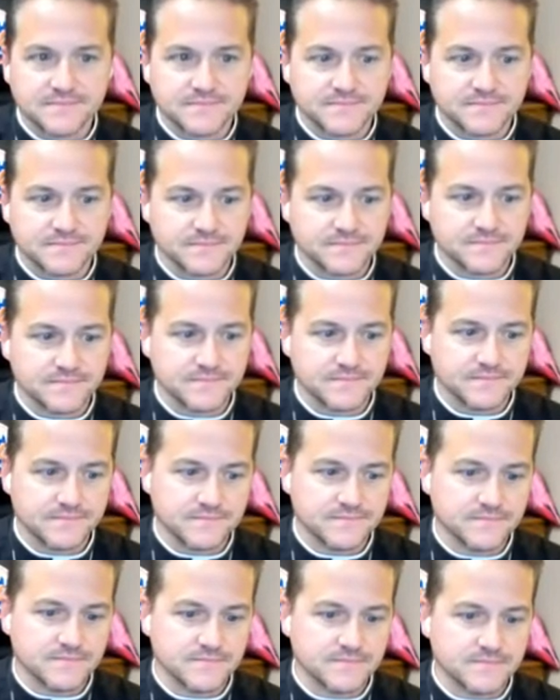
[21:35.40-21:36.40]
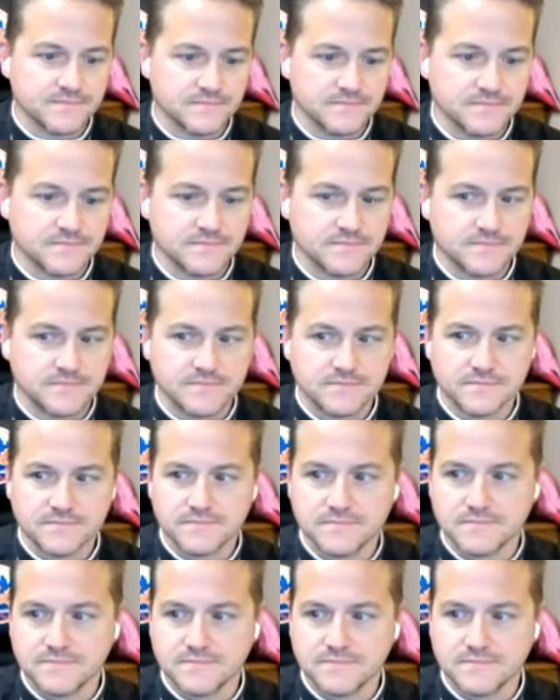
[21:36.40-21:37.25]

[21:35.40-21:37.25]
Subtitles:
No one is speaking in this clip.